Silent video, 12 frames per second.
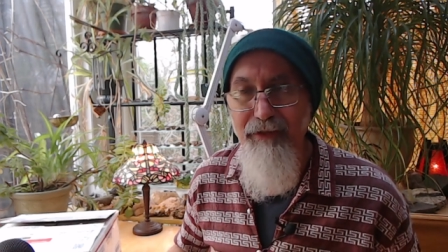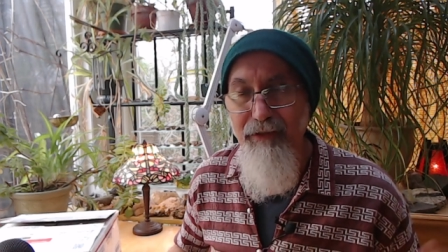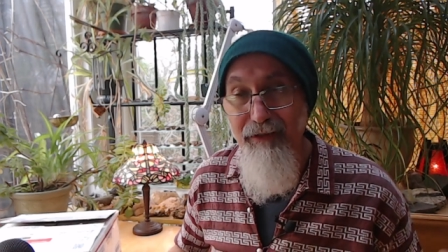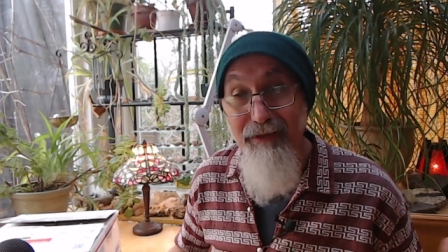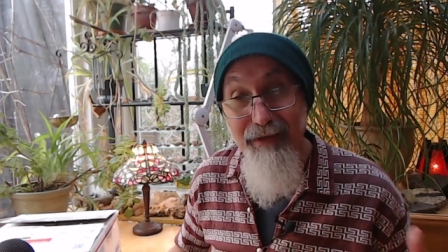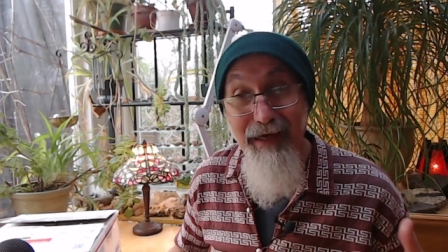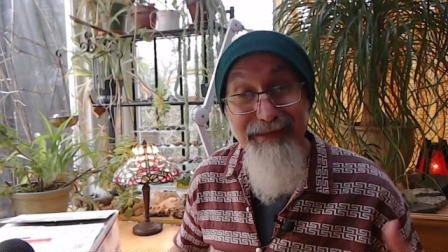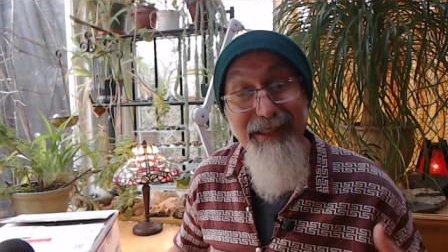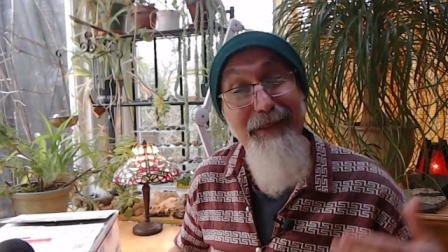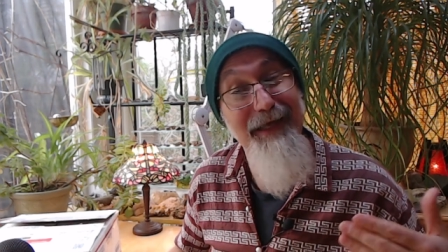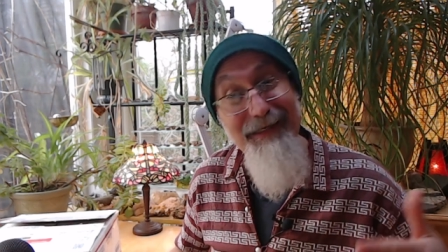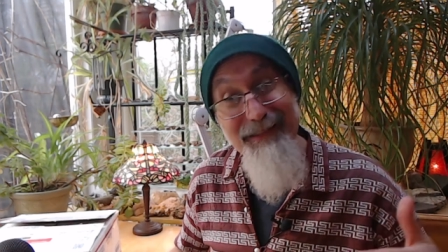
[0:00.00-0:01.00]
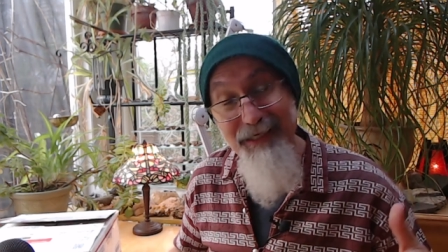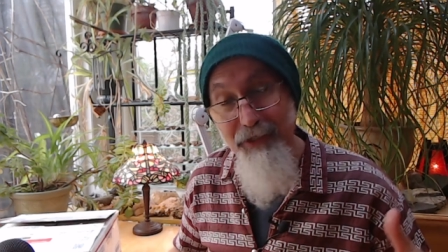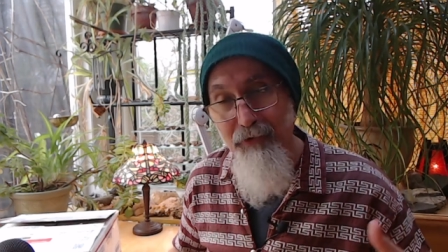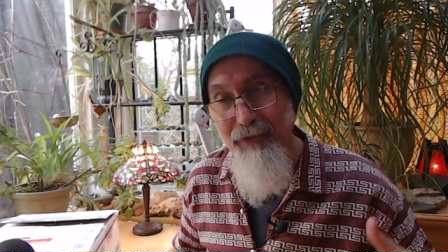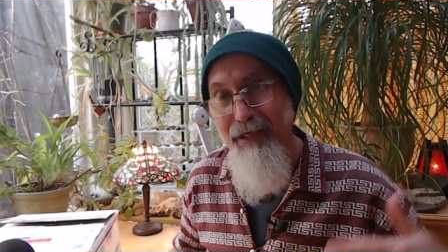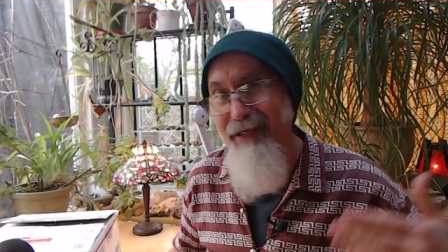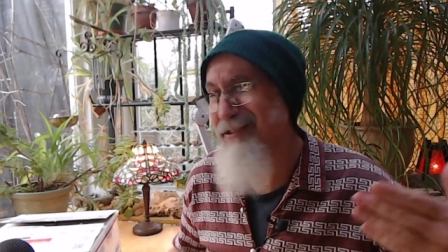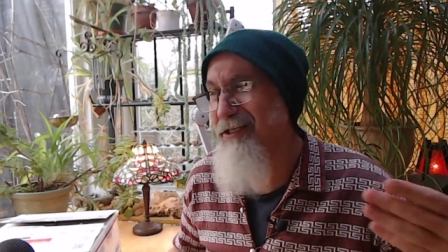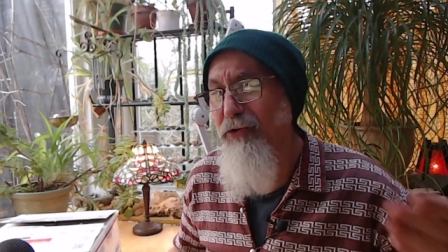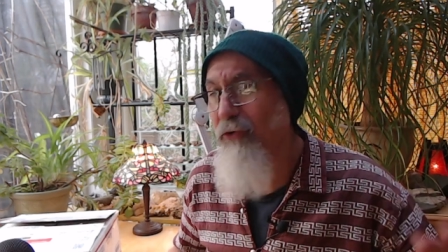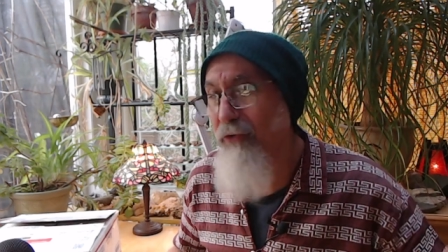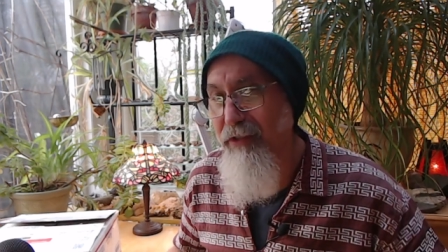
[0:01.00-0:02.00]
Right? I, I said, "I didn't say you clown." I said,
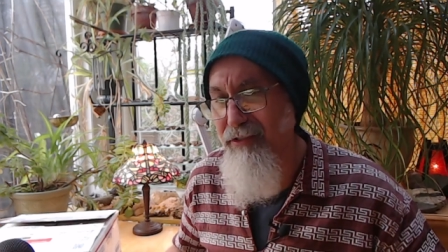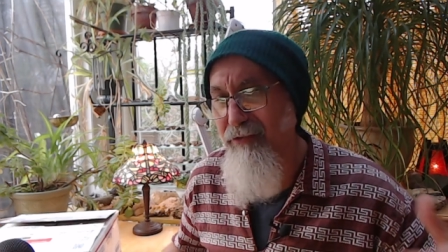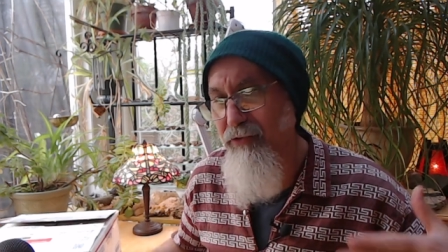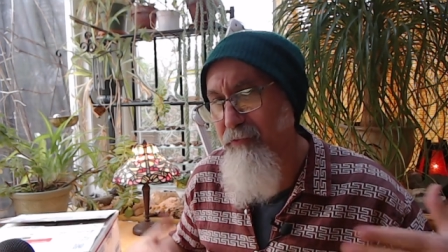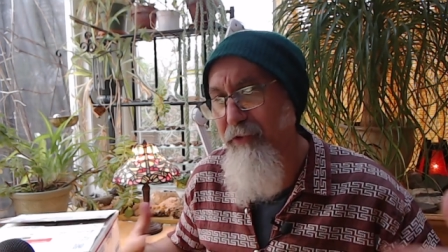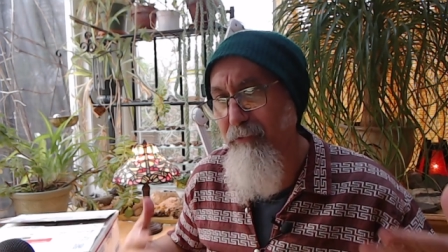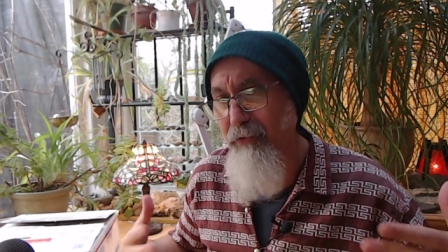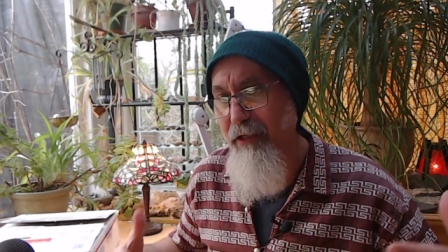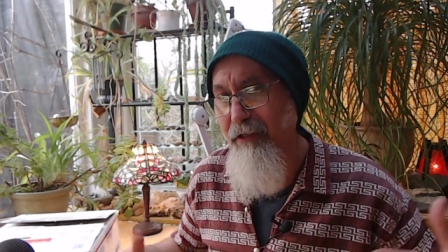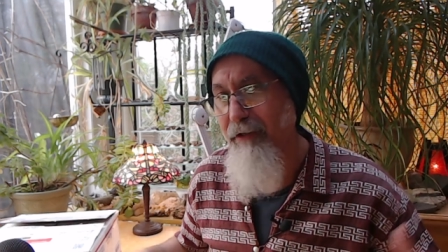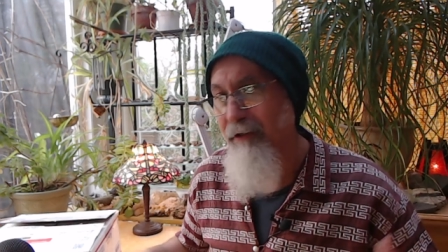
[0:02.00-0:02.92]
"No, it doesn't." I was pretty polite,